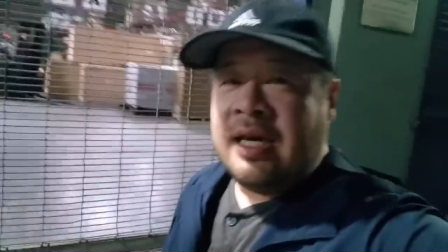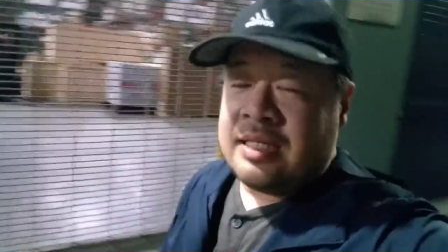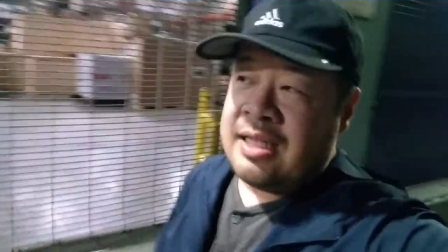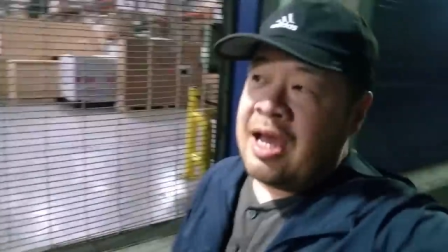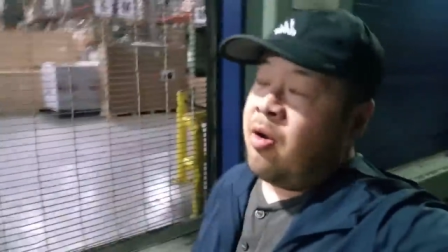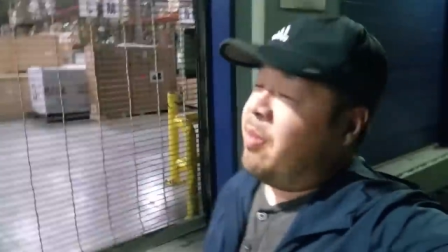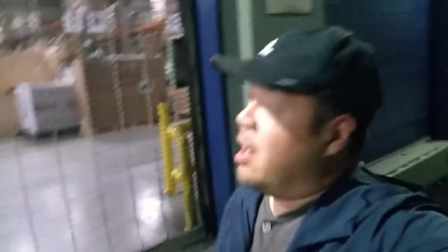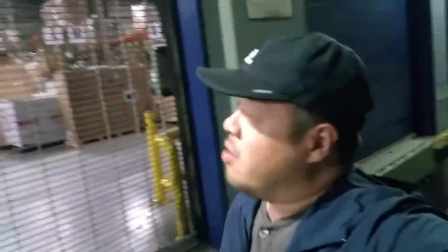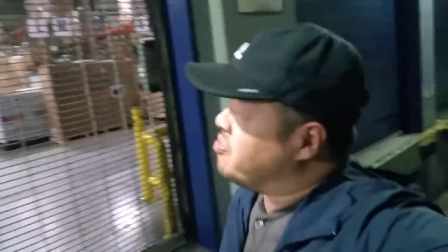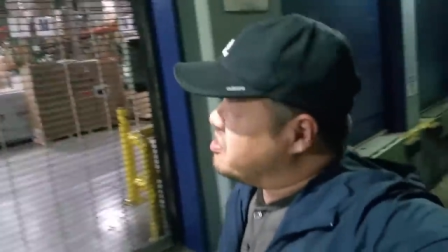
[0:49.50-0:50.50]
It's now
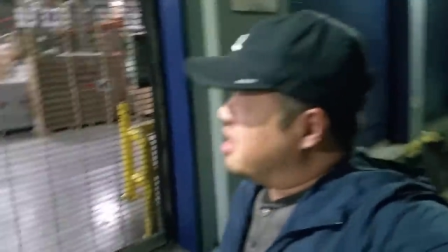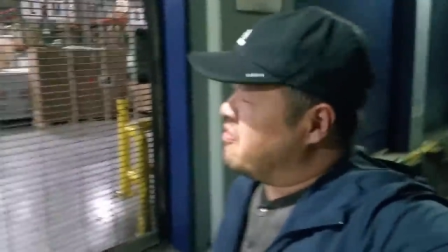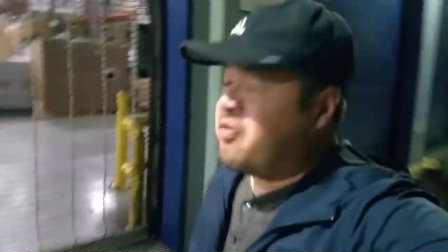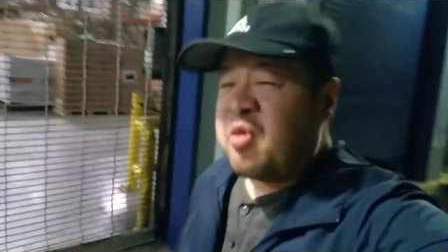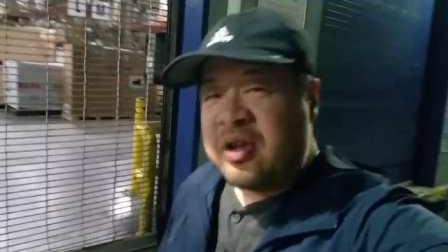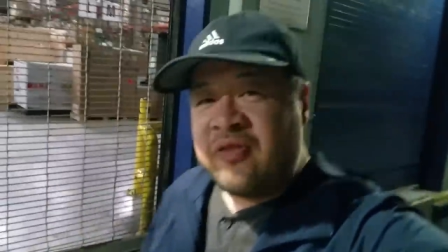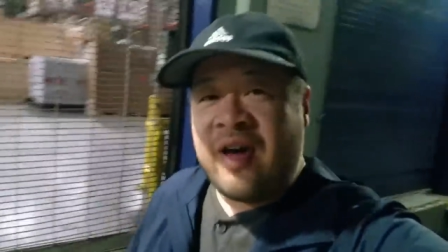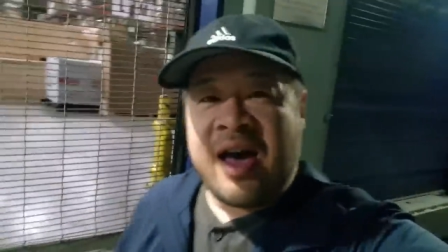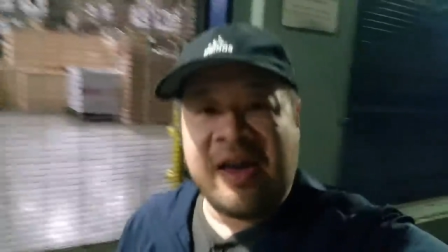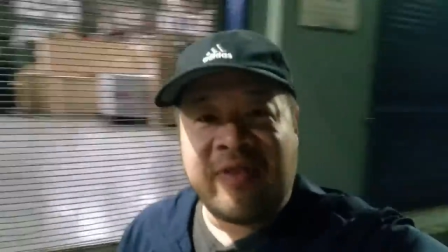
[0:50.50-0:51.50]
about
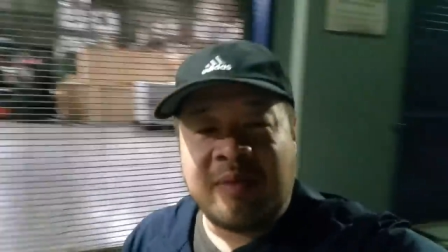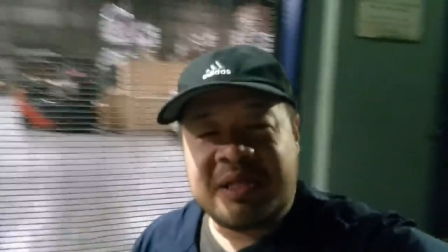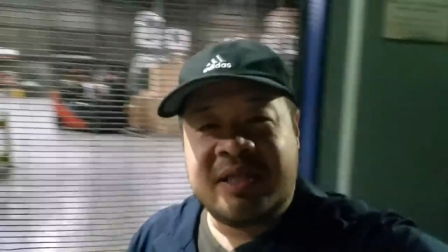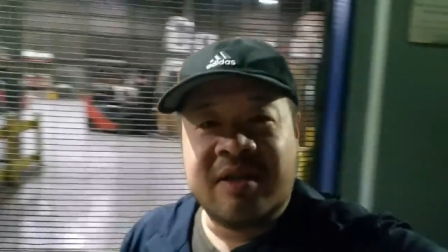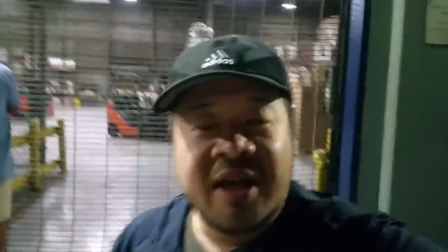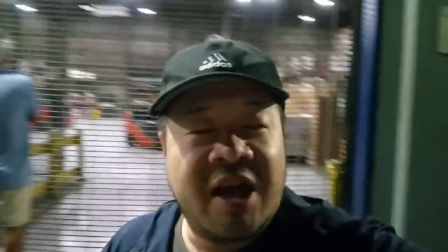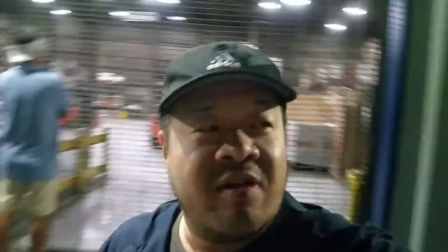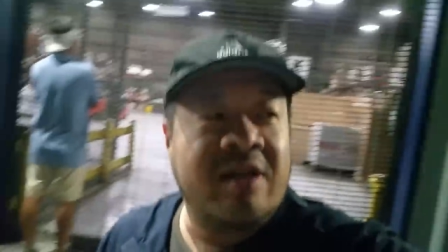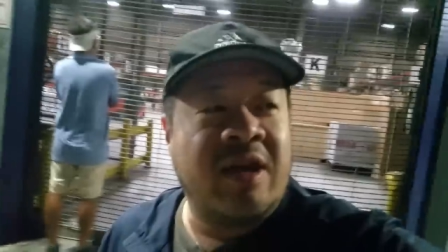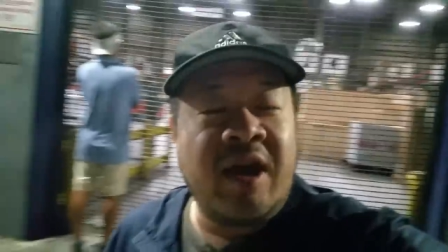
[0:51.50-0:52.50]
10:45. I'm still
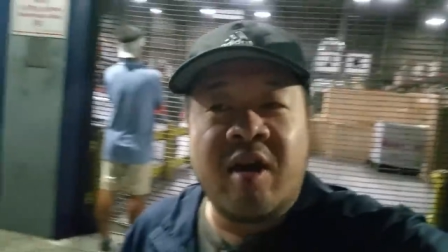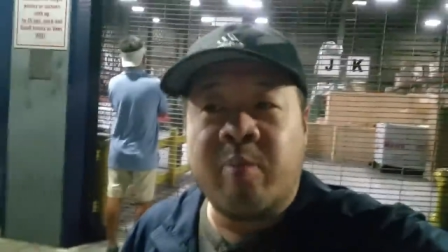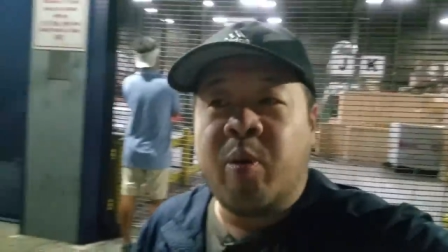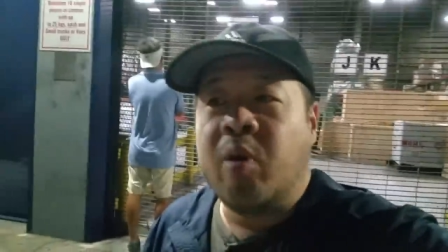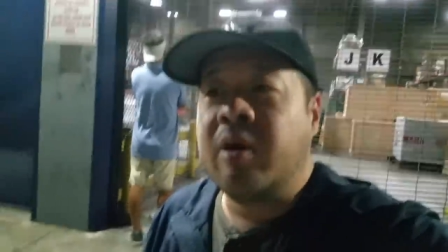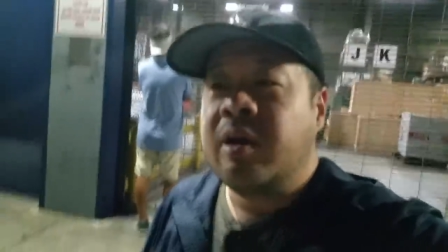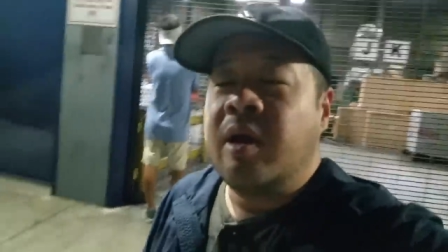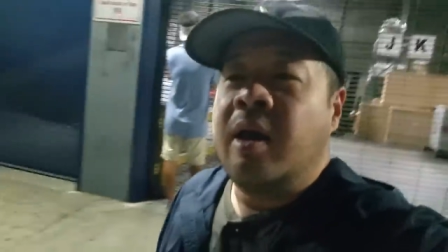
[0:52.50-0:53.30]
here at the airport.